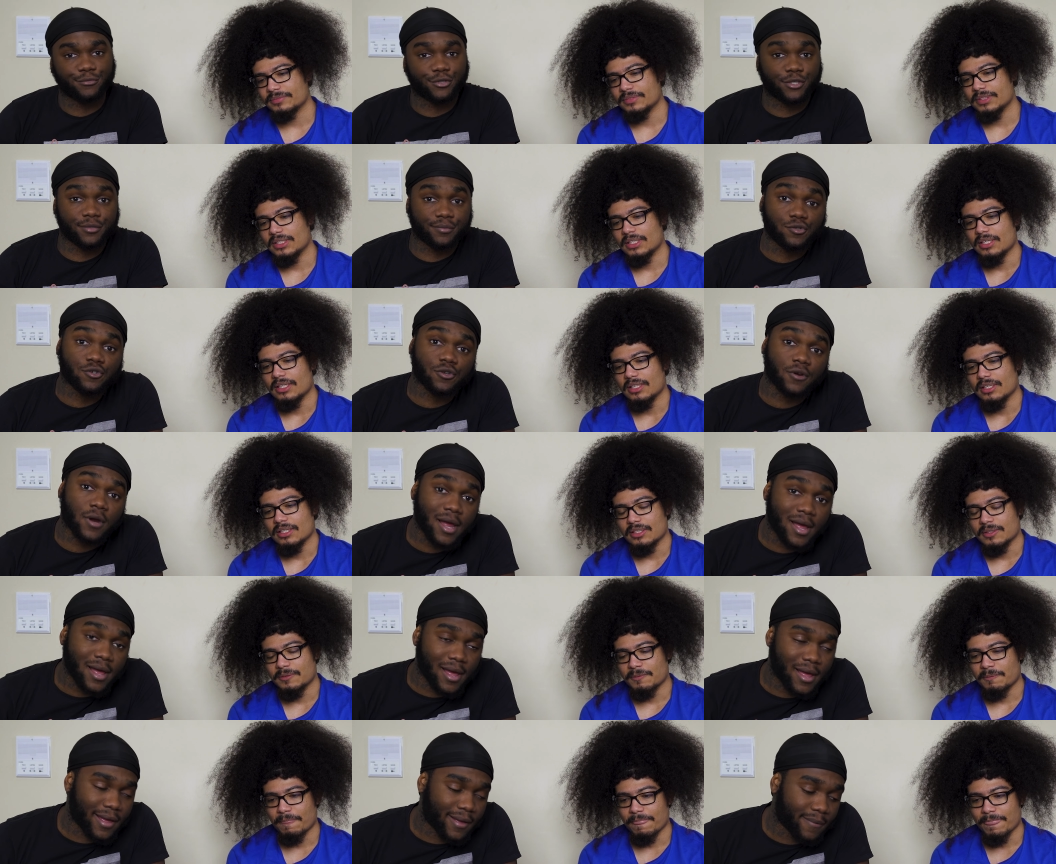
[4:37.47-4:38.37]

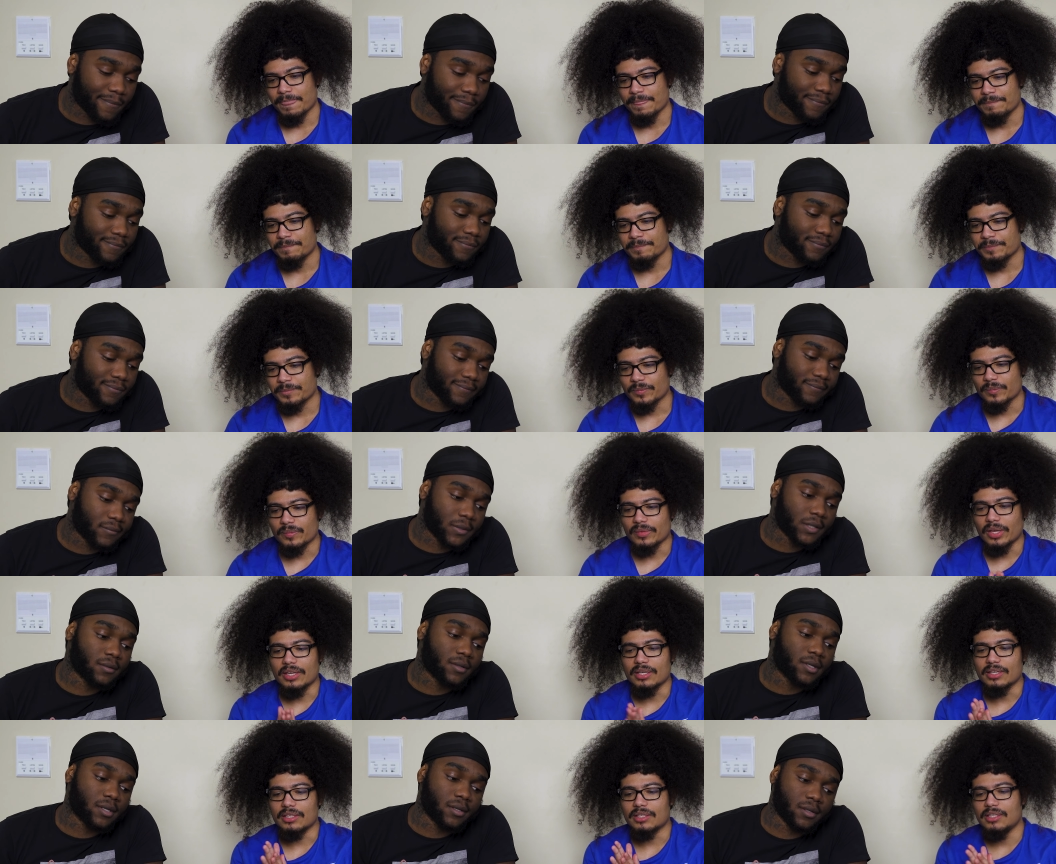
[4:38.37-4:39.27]
Speaker 1: Subscribe.
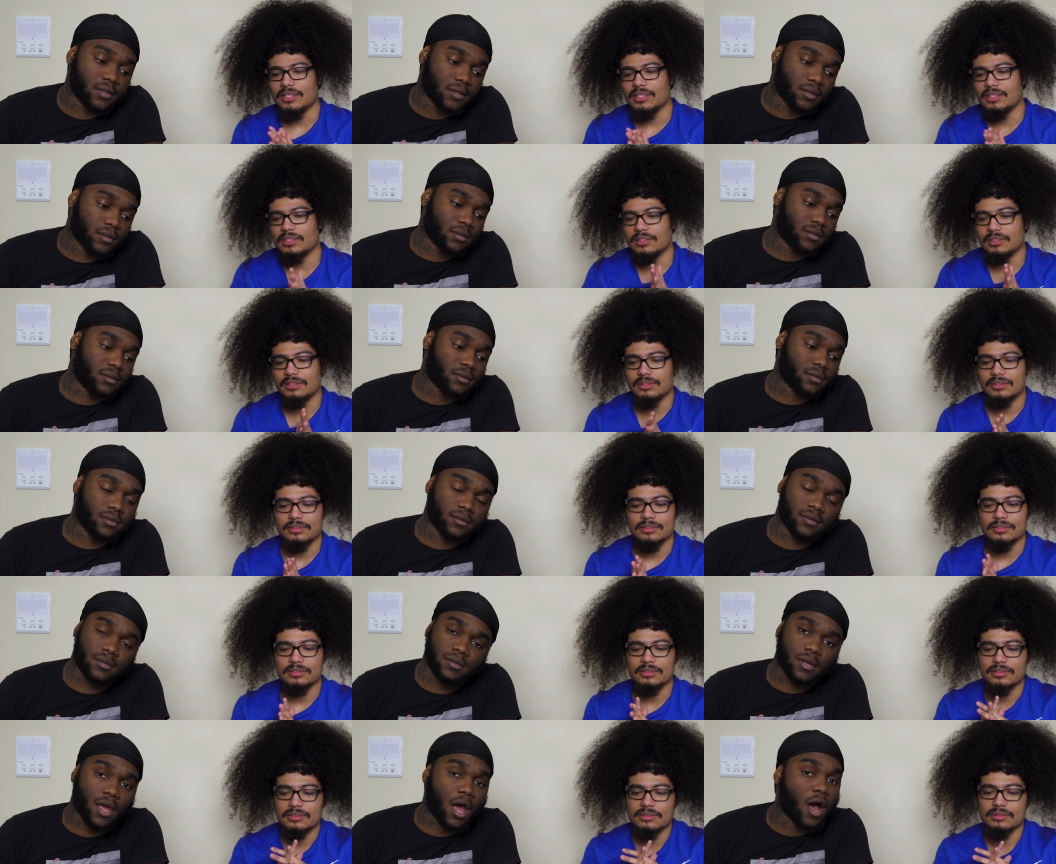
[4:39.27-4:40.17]
Hey yeah.
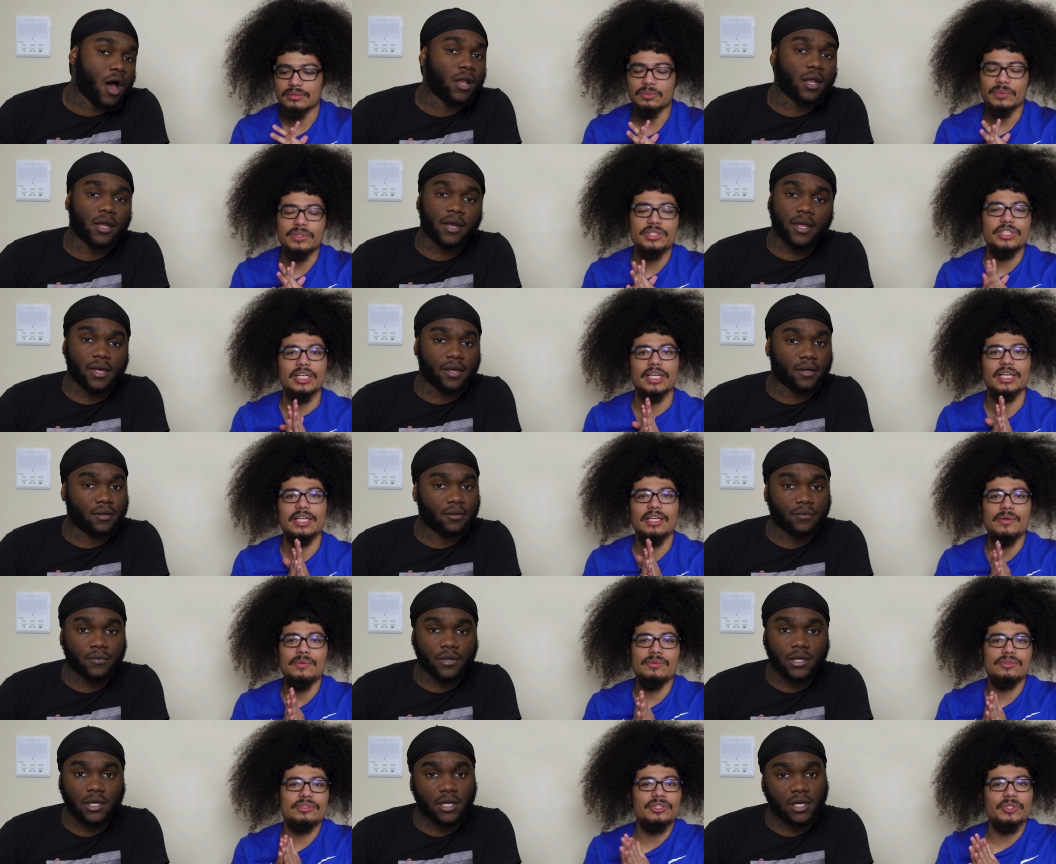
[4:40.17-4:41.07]
All of that.
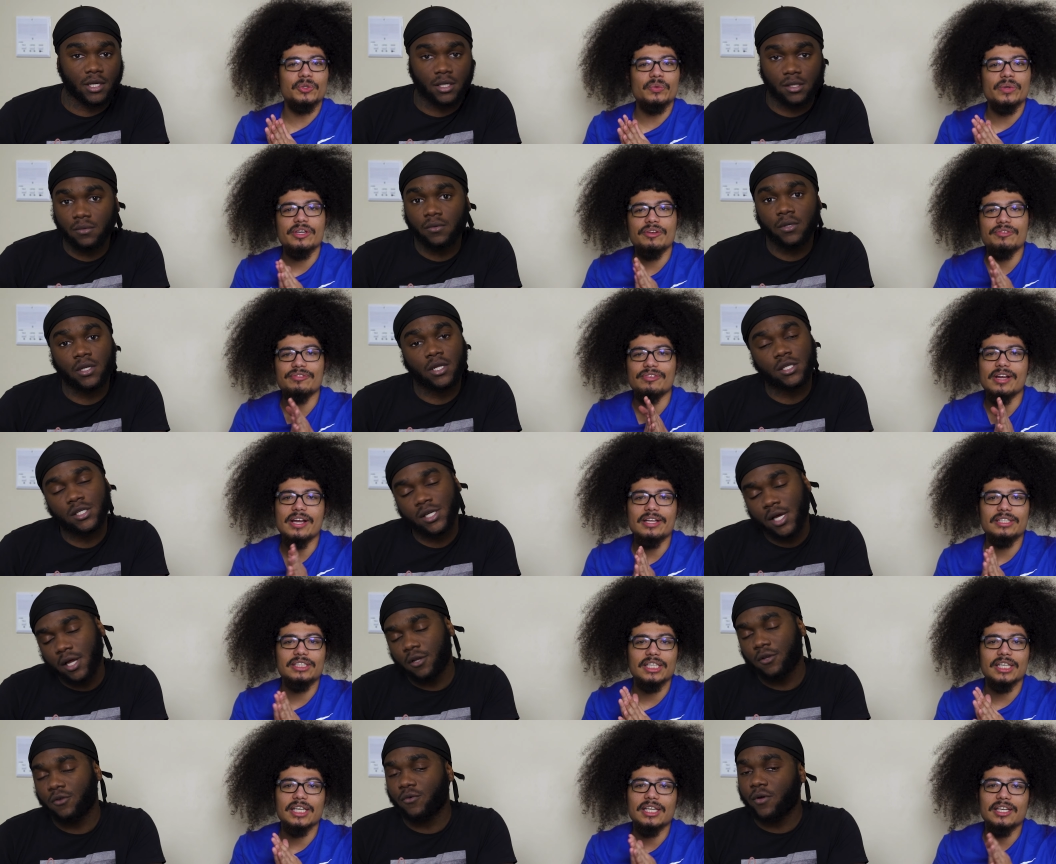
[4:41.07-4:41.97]
We need, we need
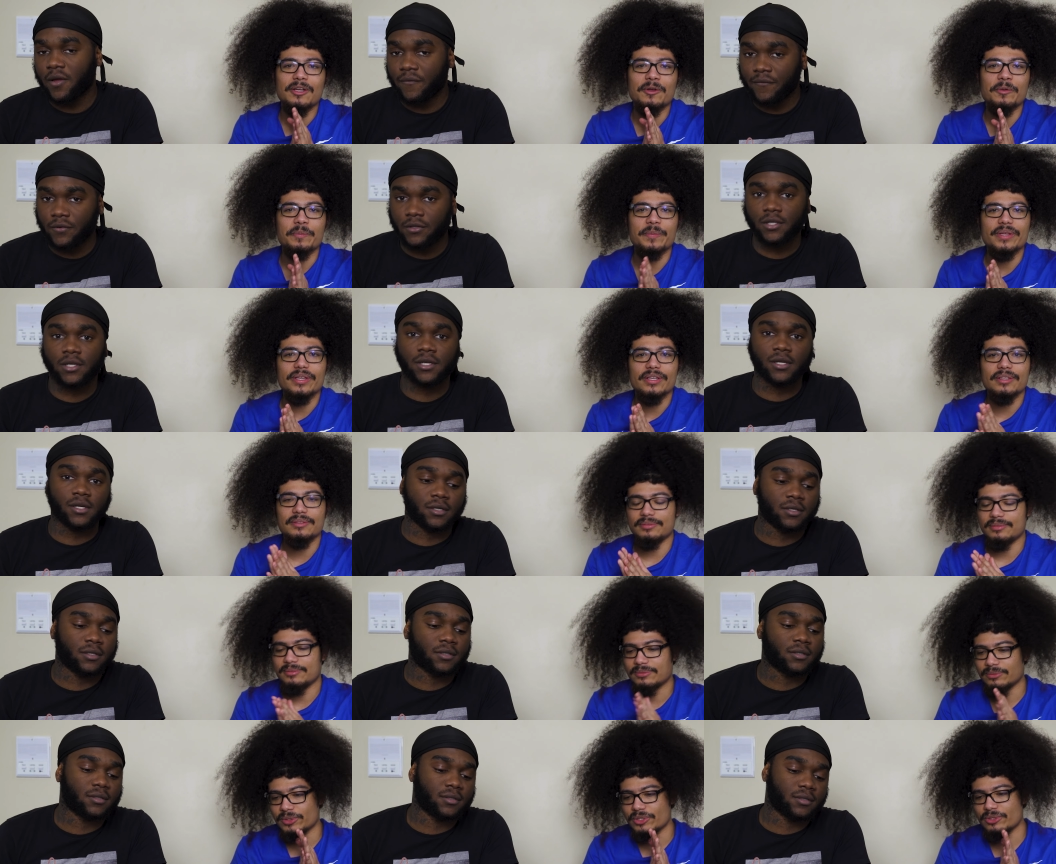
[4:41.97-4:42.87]
y'all to do
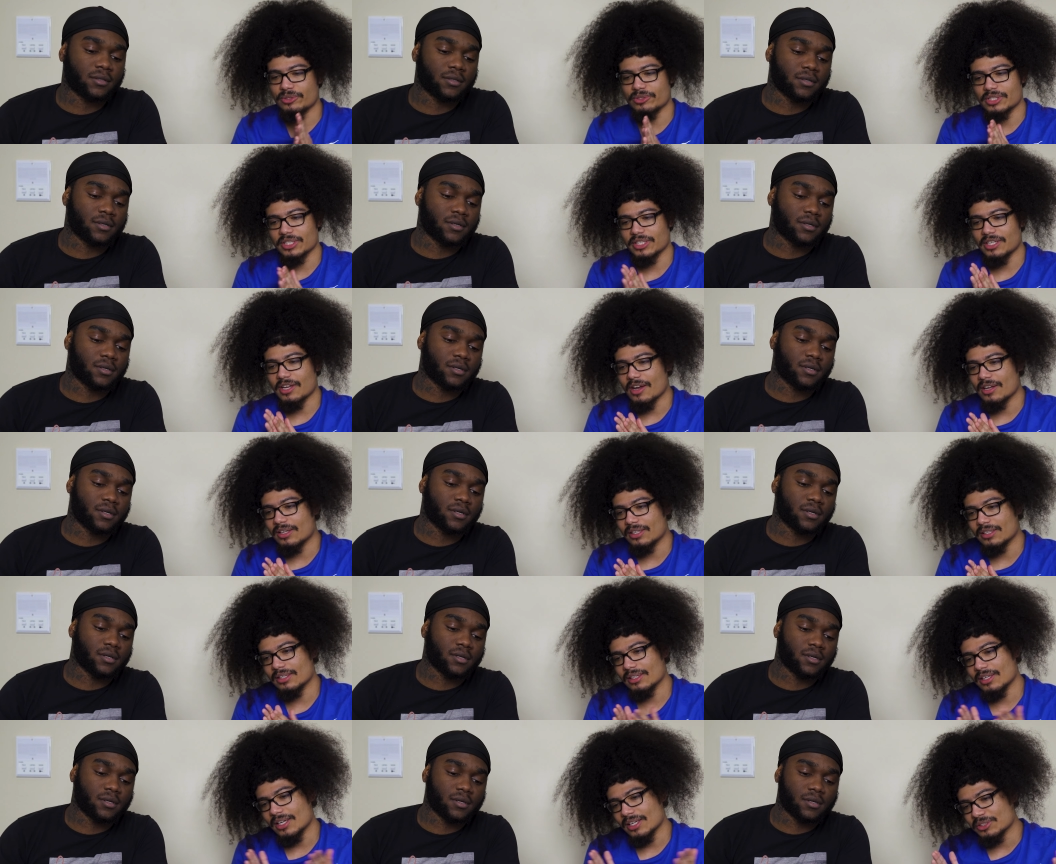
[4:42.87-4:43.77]
everything. We're gonna see y'all
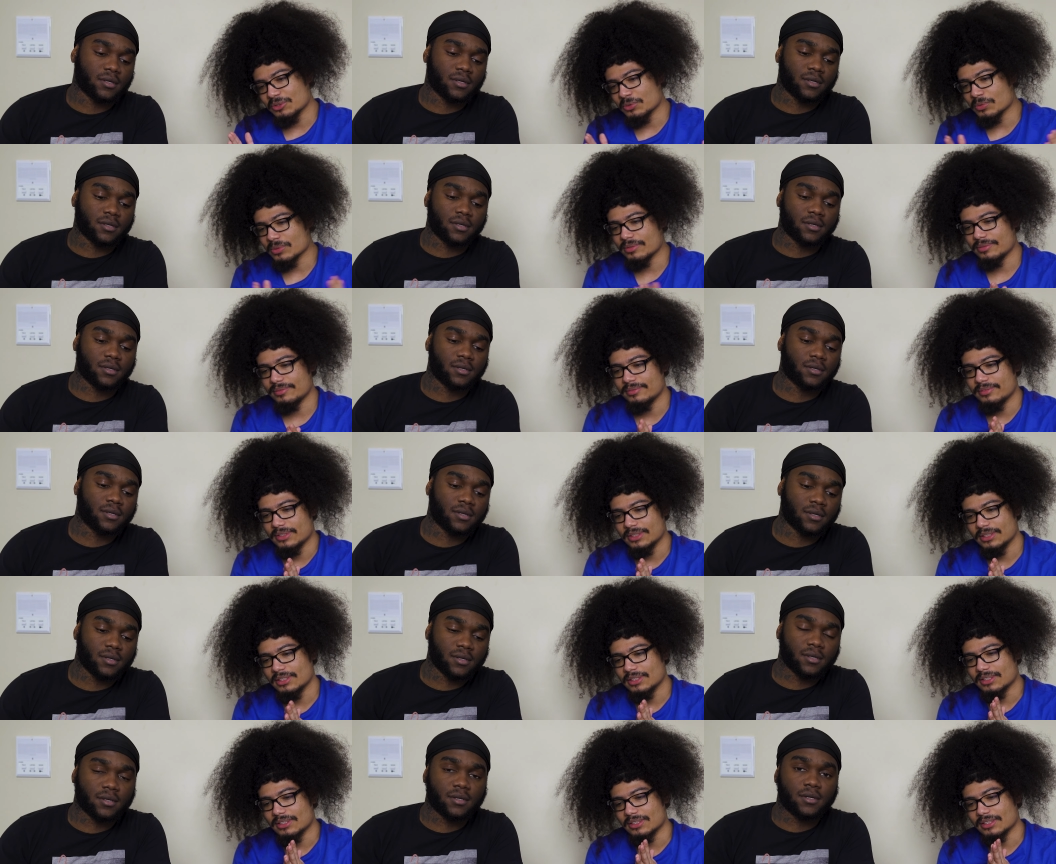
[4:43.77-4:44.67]
in the next one.
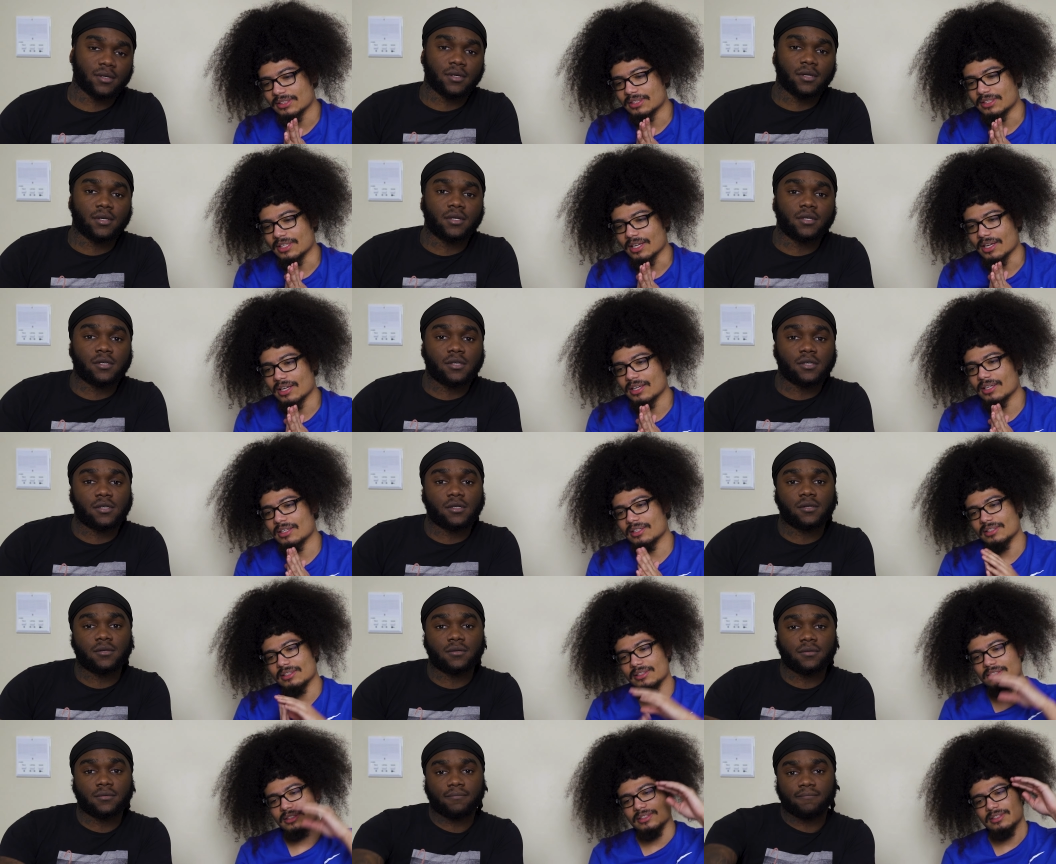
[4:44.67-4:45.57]

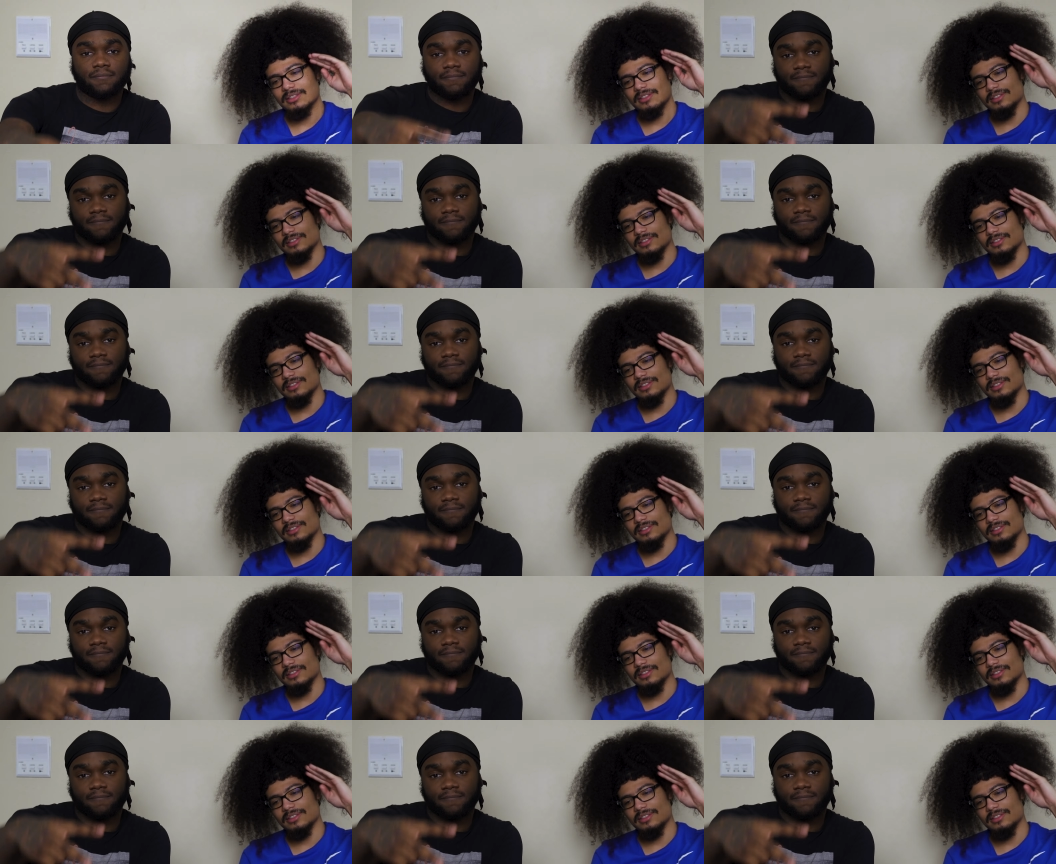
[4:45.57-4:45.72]
Gang.